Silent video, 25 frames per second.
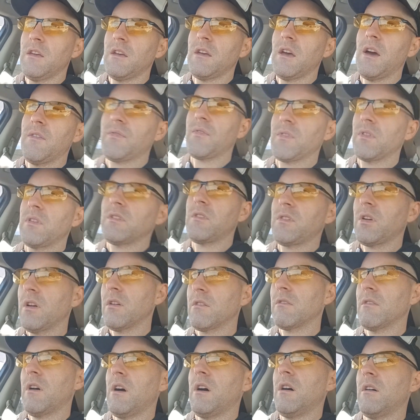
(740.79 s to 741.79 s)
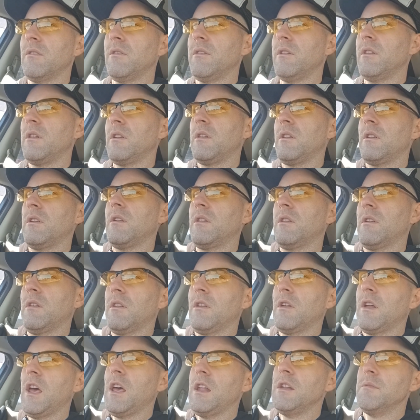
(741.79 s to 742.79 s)
after the
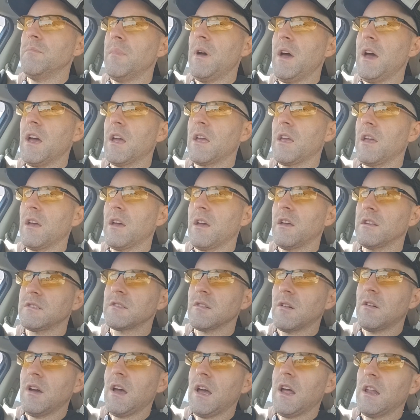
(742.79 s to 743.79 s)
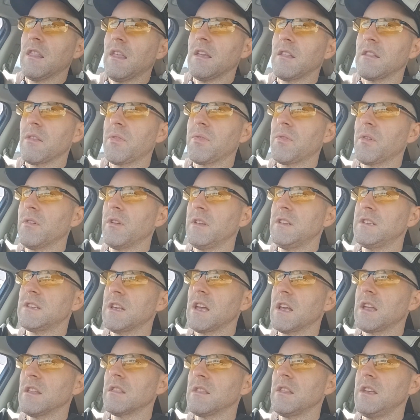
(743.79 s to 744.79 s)
turnaround, heading back, still I had like the
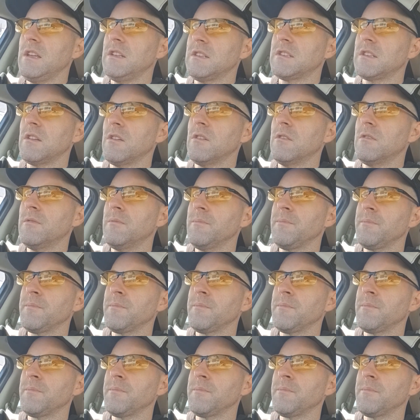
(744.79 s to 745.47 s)
30-second lead still.